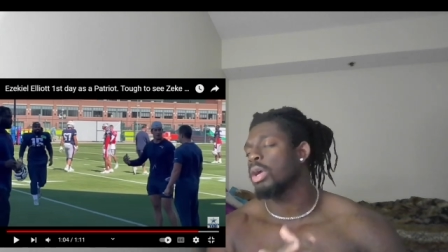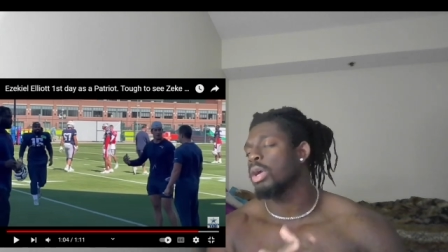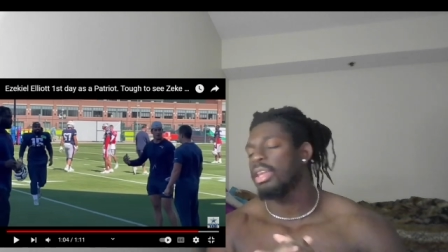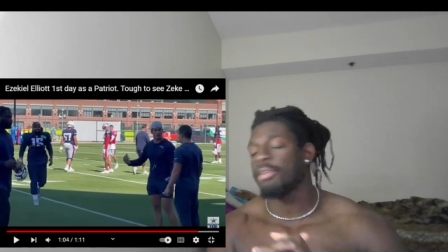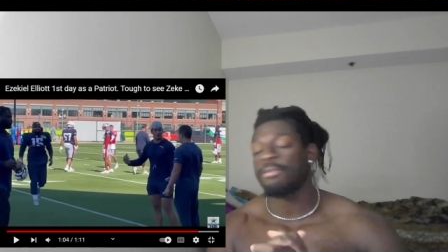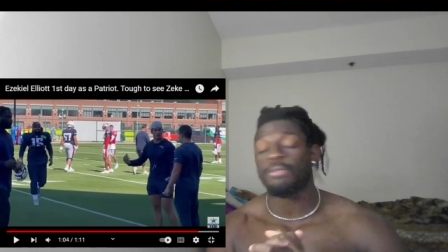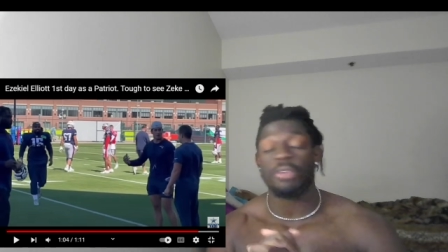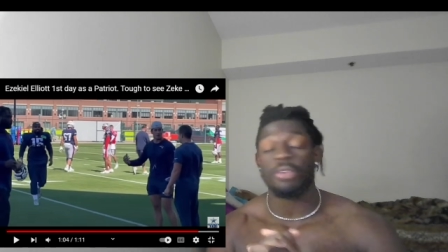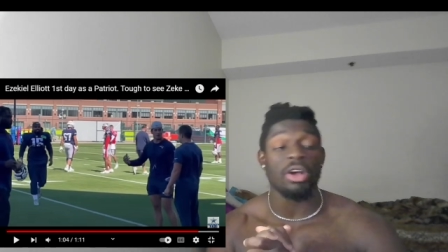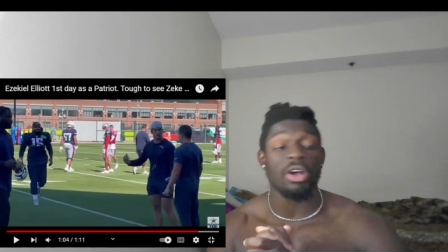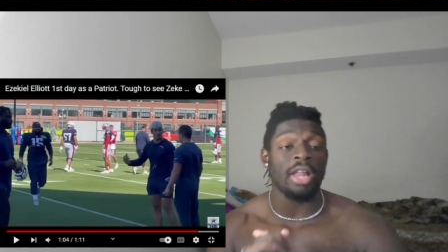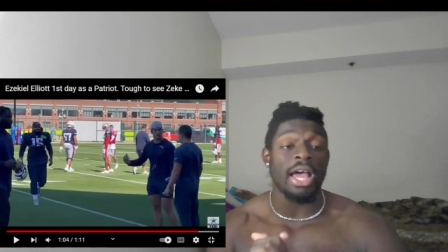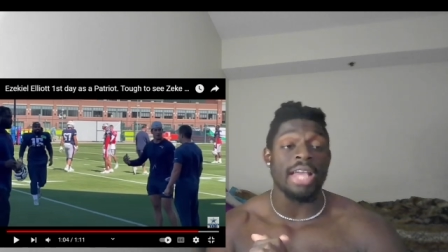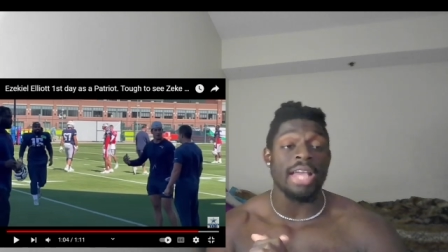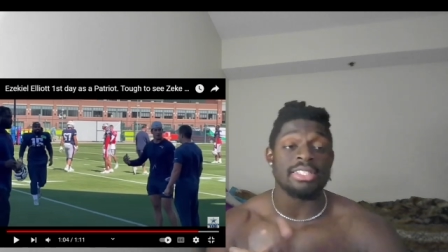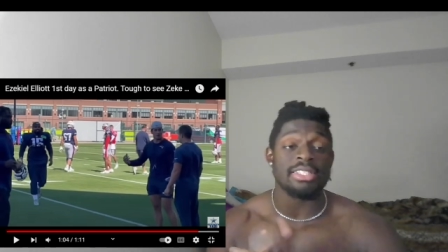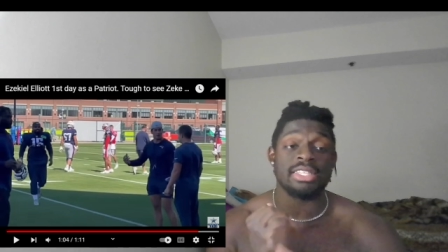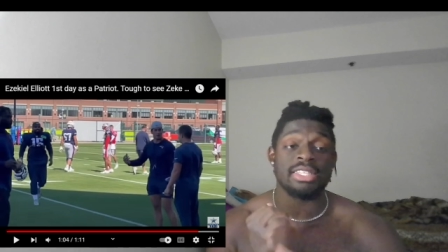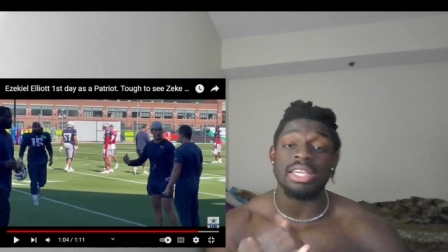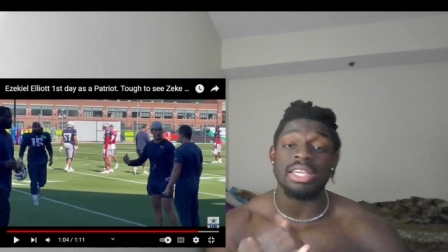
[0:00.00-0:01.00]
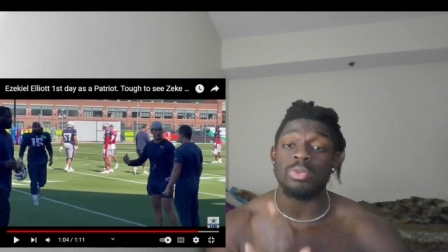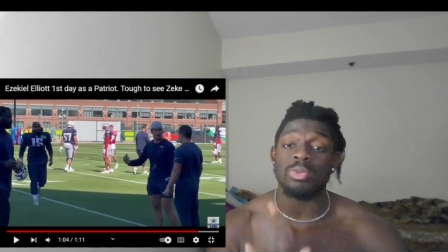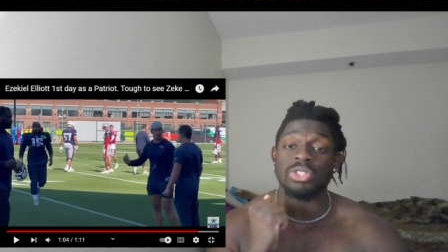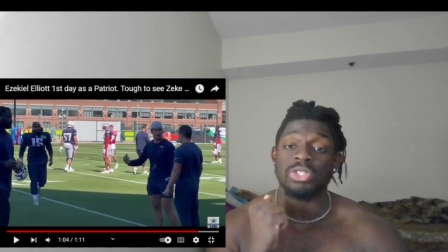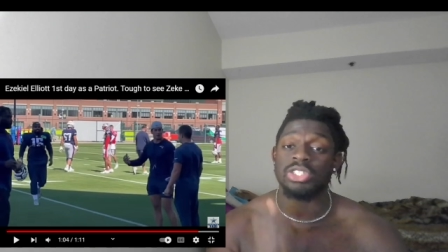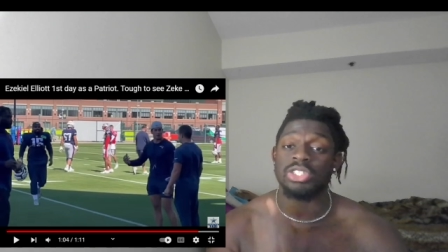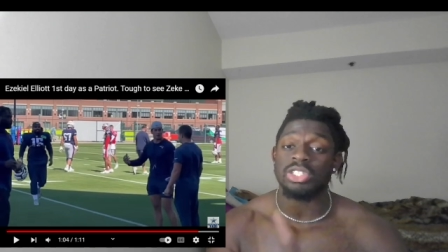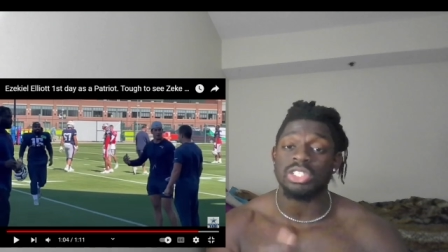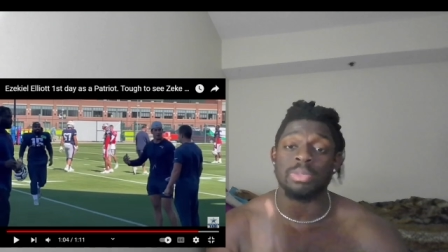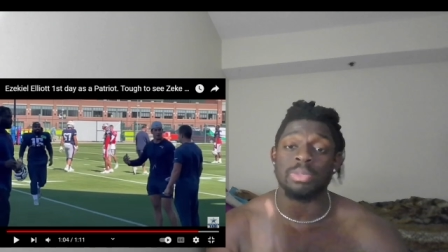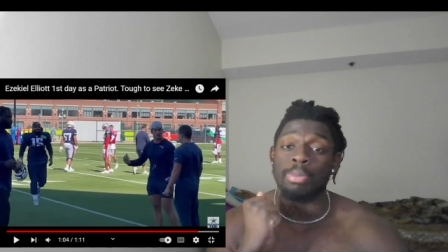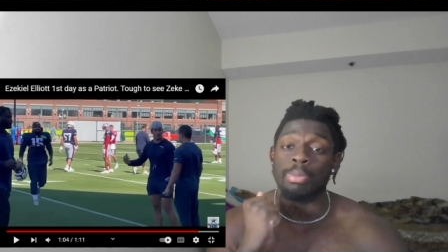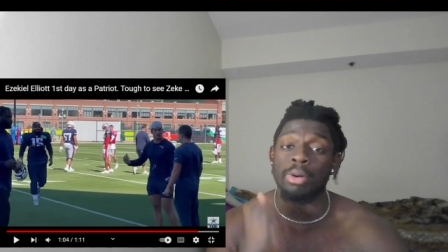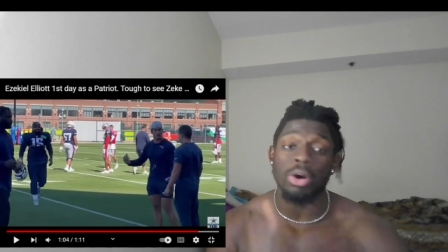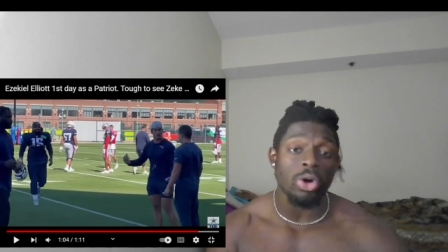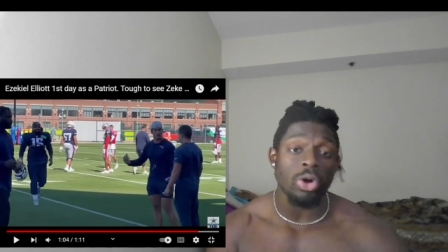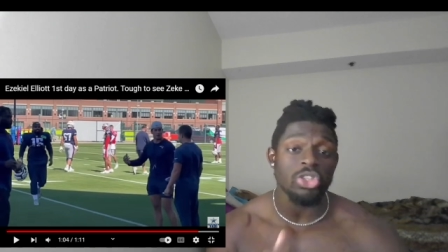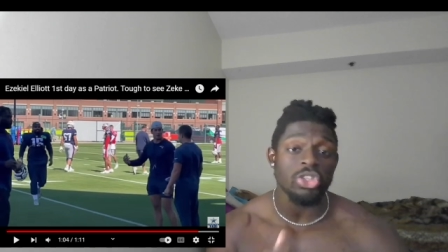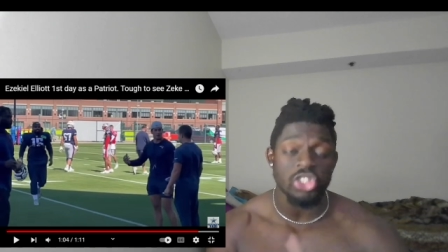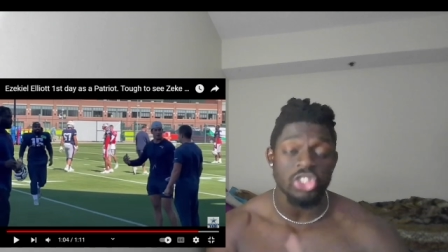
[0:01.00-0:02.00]
really feel like Zeke was just
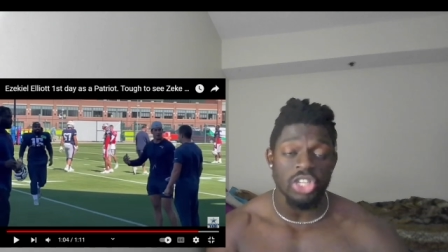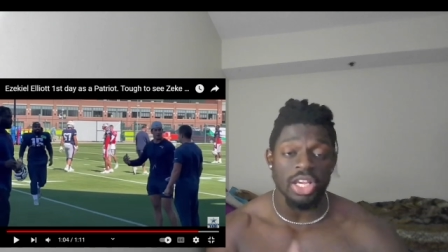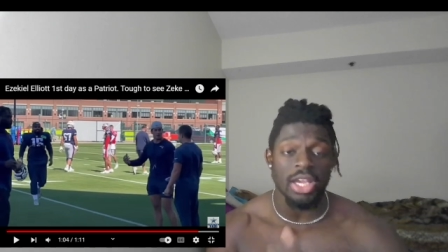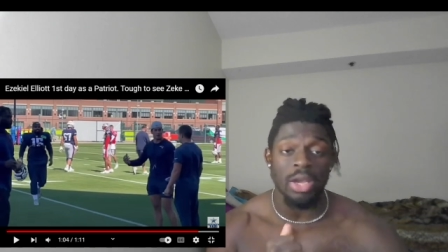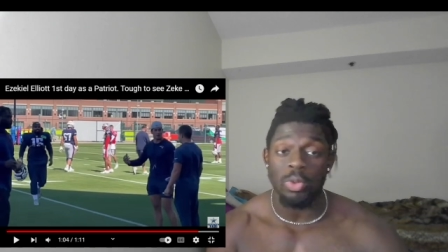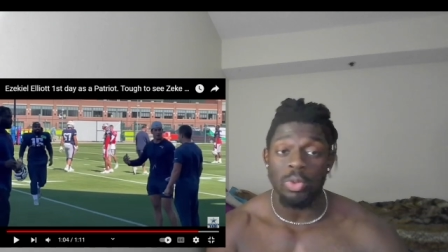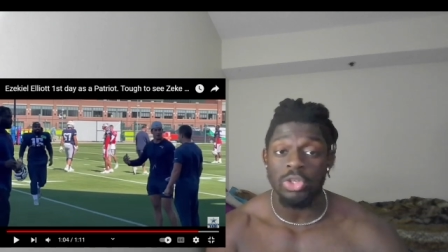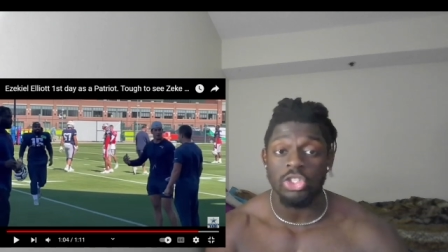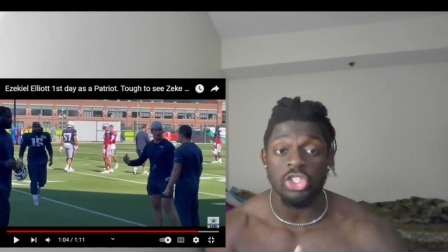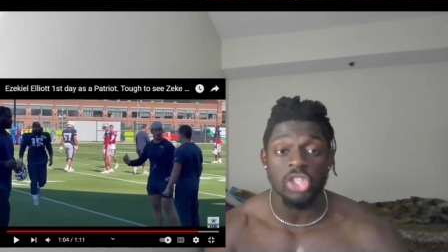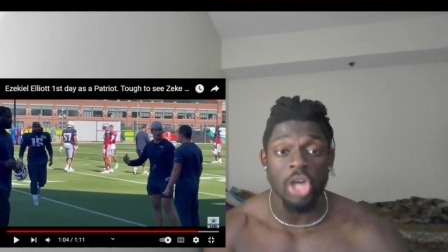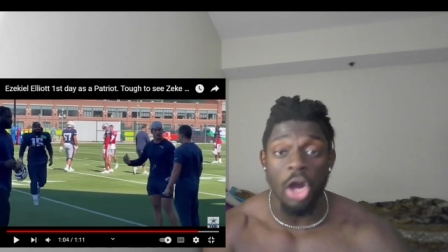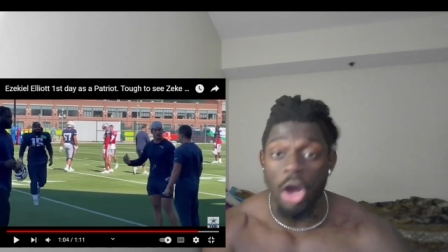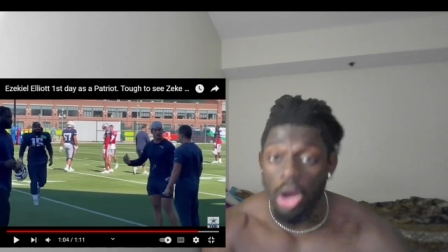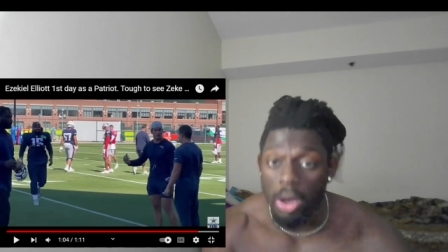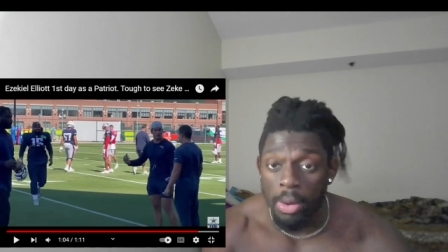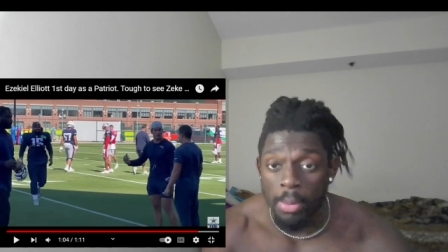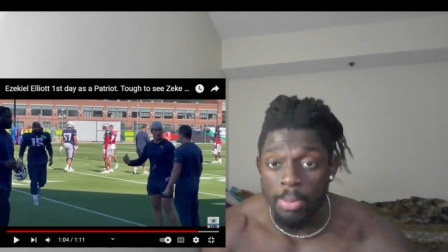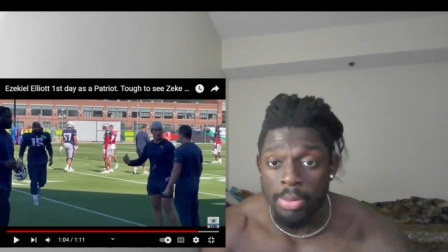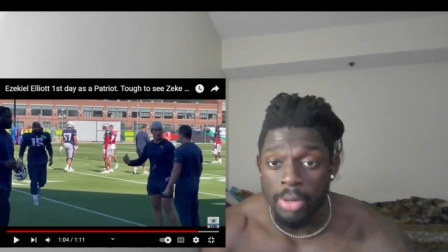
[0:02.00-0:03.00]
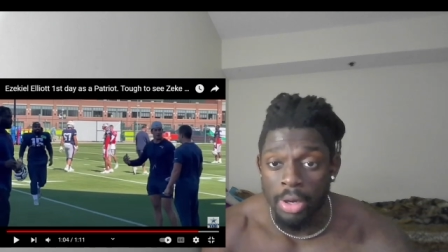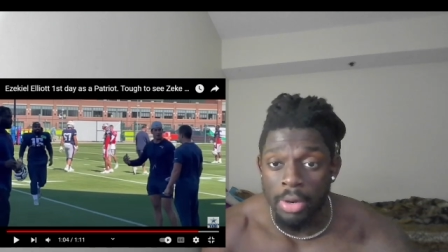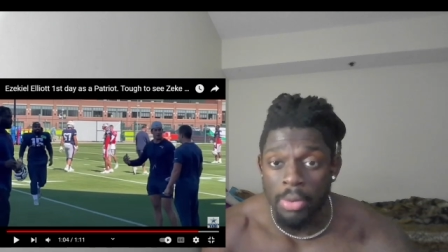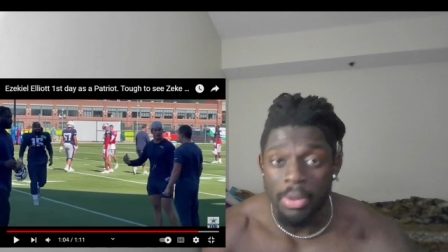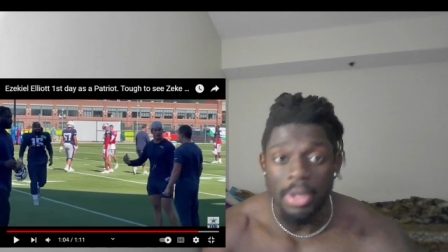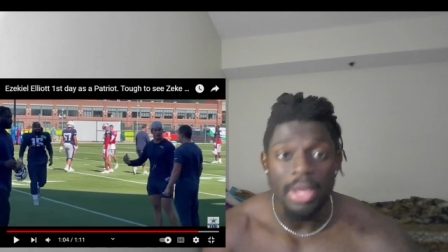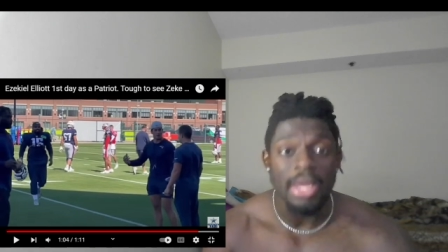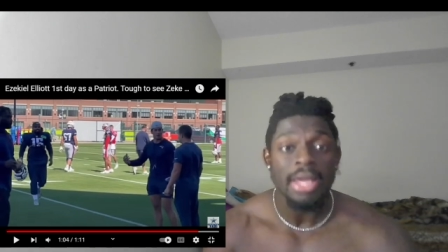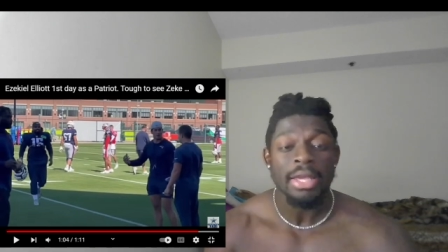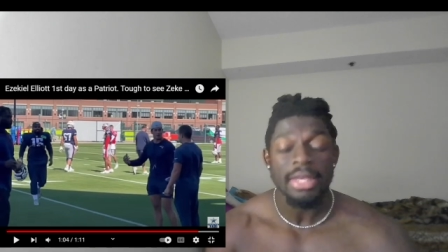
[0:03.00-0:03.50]
bullshitting with y'all, bro.